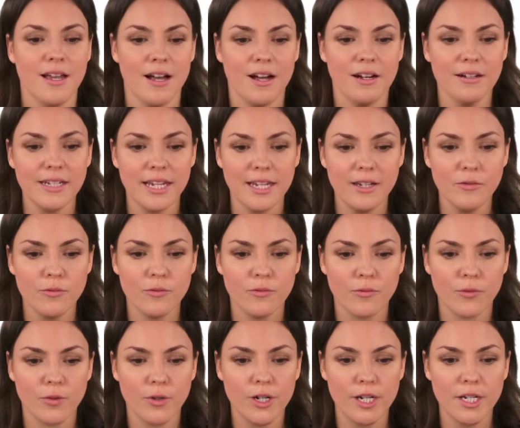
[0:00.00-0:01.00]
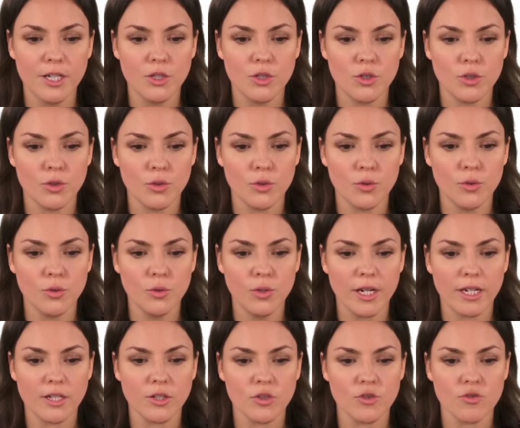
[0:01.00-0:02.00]
Okay, 42
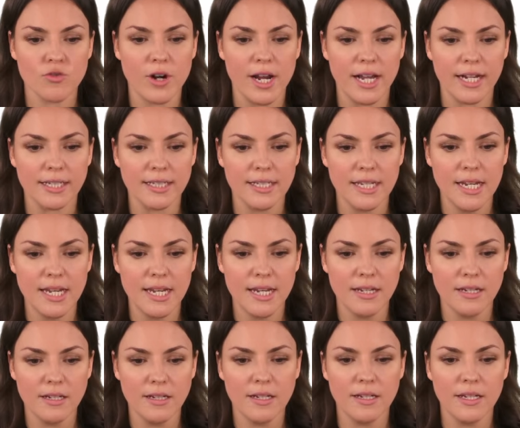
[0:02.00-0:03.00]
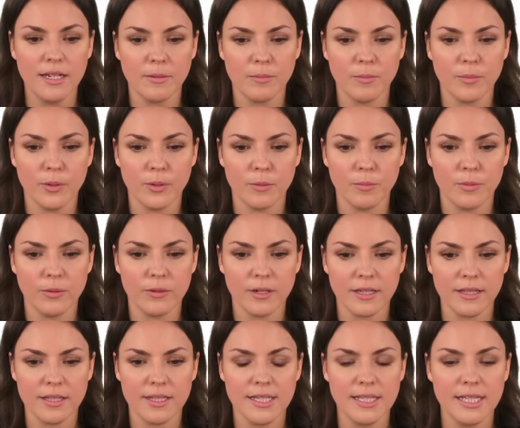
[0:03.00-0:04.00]
extracting and put
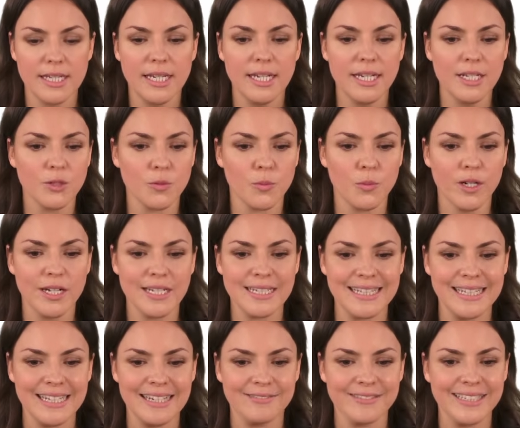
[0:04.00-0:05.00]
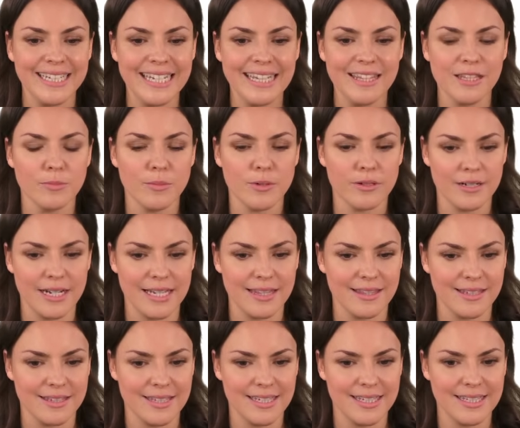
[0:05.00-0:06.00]
parentheses. What is left in the
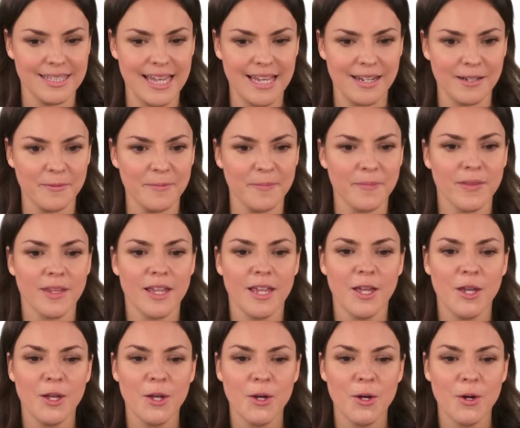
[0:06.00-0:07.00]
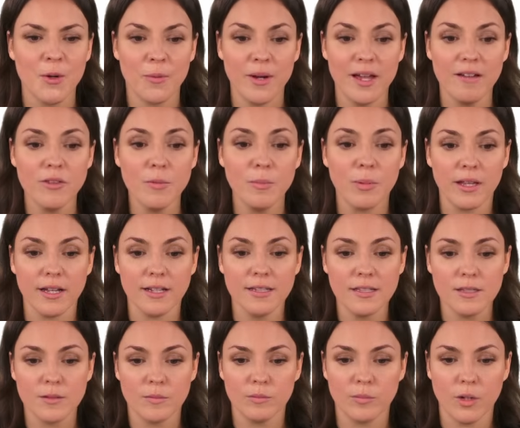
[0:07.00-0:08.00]
parentheses then? We have the
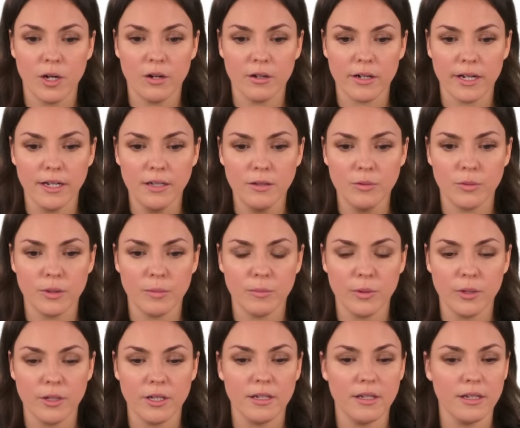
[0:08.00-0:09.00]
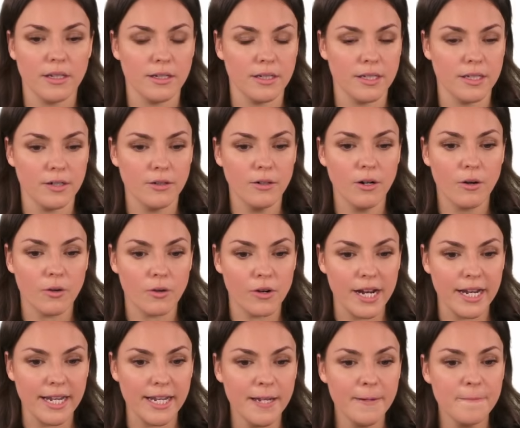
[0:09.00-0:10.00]
plus. Okay, we put it in here
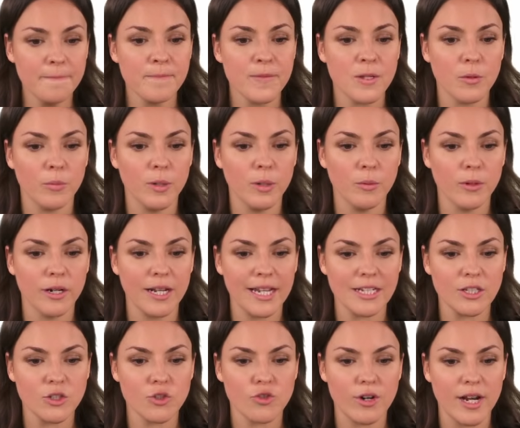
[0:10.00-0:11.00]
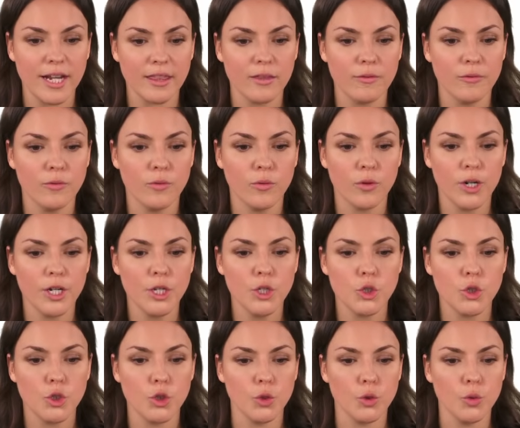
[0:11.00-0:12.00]
already. We want to extract the
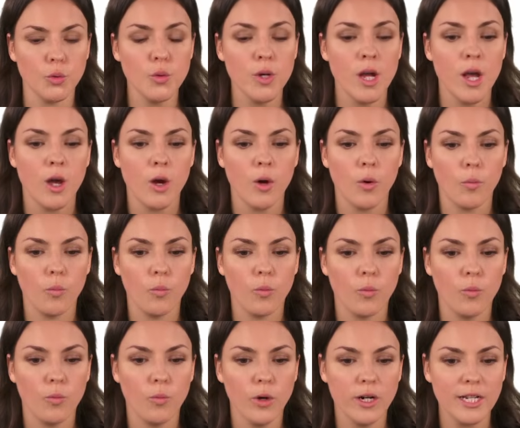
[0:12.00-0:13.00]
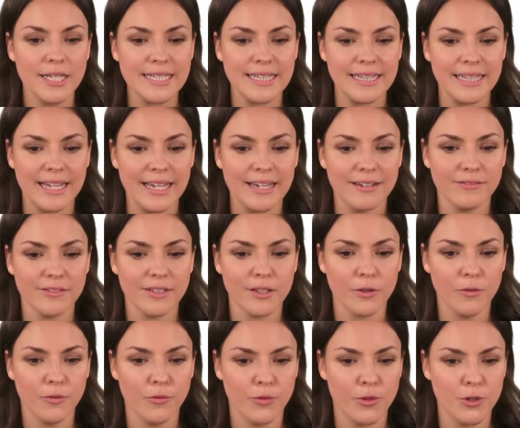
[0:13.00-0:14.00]
42. What is left
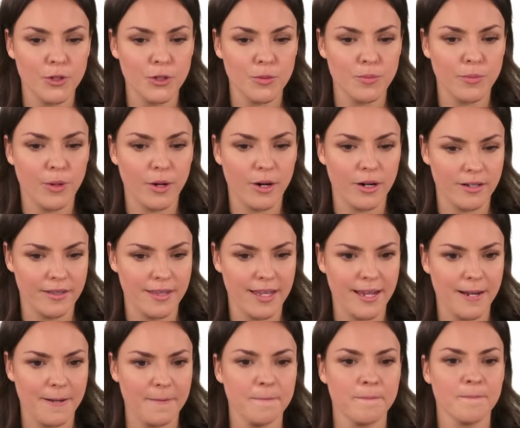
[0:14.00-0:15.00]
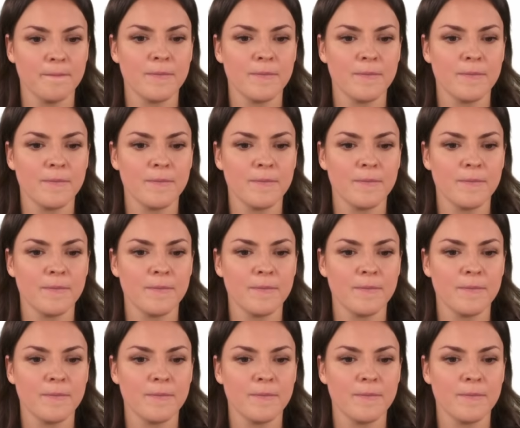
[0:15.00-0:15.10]
in the first part then?